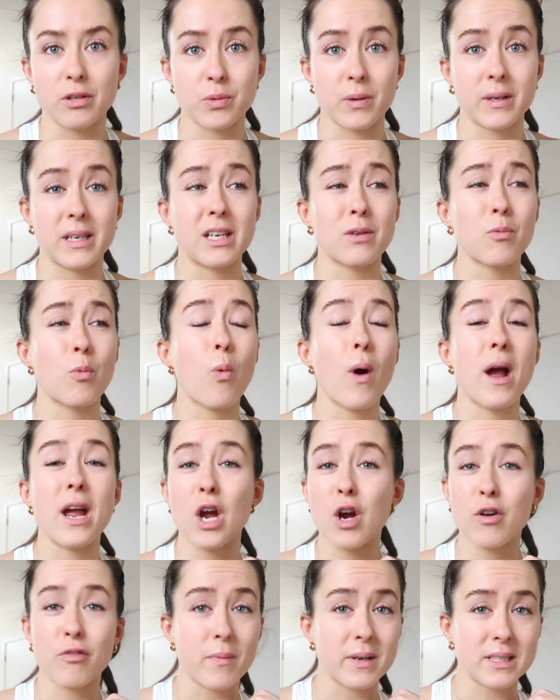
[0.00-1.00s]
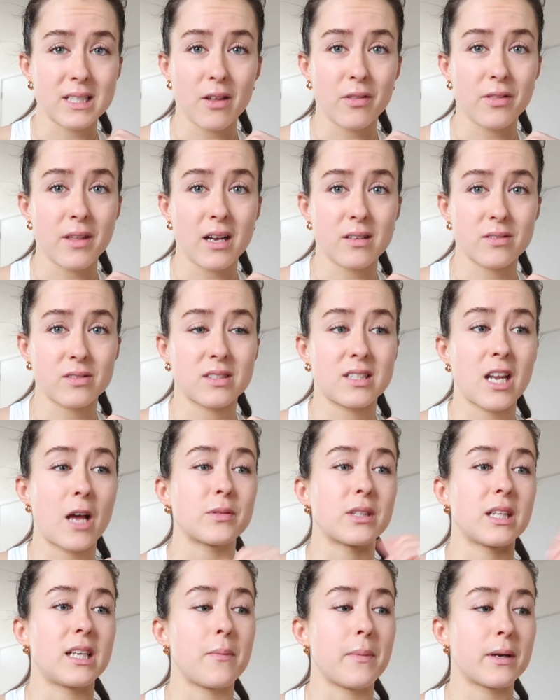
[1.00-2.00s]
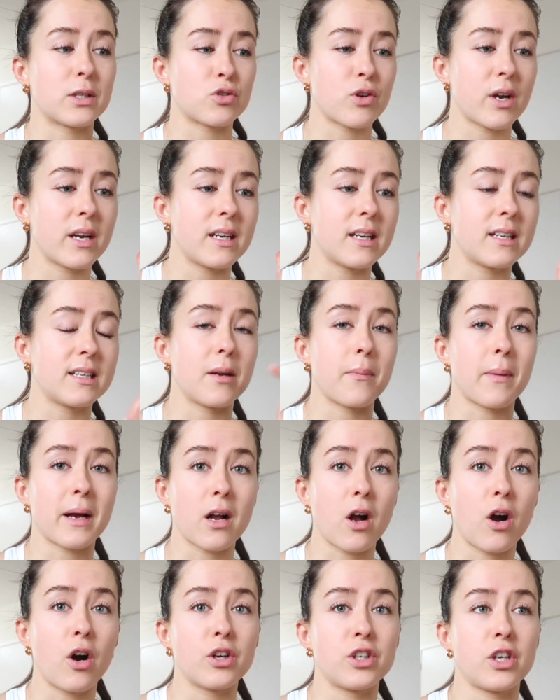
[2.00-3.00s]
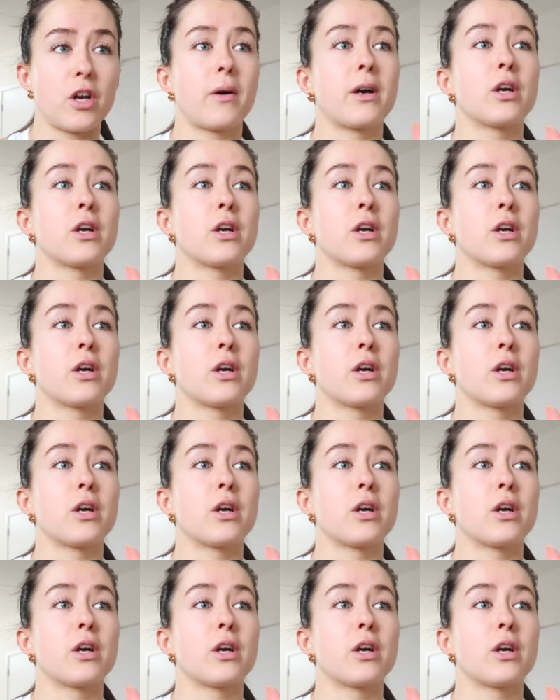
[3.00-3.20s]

So I did way over my 10,000 steps. I did my training, did my cardio.